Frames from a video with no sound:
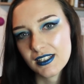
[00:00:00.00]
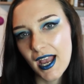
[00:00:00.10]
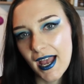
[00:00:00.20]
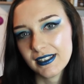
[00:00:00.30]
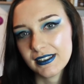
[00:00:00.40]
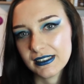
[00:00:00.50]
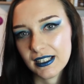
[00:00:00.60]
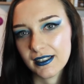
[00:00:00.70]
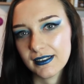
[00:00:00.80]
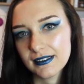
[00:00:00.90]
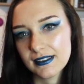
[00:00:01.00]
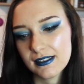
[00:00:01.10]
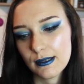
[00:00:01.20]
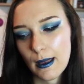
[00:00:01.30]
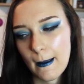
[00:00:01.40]
candy night.
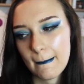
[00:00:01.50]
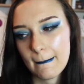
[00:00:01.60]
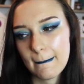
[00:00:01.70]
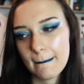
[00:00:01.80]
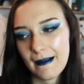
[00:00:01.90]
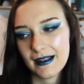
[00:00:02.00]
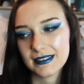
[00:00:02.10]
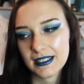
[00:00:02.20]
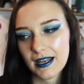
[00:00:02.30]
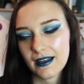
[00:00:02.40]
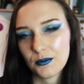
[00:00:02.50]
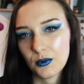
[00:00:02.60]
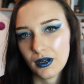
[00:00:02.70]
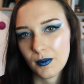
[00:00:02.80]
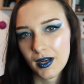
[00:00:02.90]
Is that
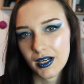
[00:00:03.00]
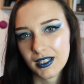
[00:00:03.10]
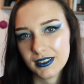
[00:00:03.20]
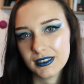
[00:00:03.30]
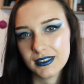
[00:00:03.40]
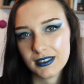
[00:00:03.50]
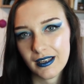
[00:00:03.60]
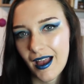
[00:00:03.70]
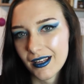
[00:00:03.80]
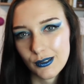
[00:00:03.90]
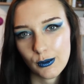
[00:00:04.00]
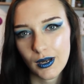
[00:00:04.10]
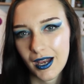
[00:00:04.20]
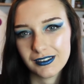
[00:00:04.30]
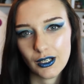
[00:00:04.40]
what Americans say? I don't
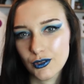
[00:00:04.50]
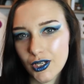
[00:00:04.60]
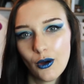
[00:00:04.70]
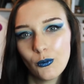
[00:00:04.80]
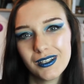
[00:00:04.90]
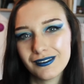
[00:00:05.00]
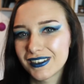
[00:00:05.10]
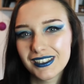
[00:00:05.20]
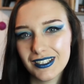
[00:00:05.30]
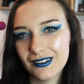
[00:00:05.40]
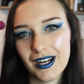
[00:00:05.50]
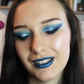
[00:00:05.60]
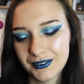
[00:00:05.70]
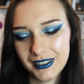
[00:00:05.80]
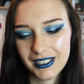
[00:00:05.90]
know. We don't really do
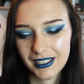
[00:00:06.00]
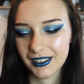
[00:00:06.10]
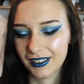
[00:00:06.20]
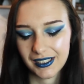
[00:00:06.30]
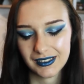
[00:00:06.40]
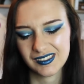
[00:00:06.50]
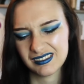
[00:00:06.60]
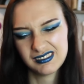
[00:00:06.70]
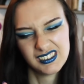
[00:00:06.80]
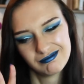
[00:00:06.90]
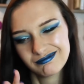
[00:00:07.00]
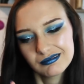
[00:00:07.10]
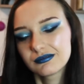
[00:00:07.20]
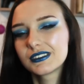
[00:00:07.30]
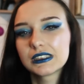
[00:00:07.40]
Halloween here, like a
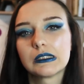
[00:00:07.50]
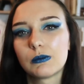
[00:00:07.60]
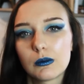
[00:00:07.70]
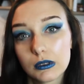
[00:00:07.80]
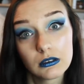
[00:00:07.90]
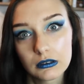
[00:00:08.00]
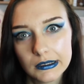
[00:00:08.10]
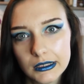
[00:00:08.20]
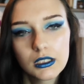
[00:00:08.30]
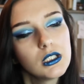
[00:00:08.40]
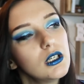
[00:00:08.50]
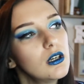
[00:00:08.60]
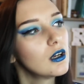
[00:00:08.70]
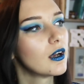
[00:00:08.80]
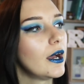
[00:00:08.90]
little bit, but not really.
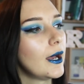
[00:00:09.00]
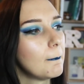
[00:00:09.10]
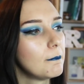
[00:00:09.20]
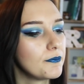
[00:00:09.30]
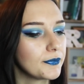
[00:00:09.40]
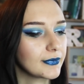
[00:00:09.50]
I'm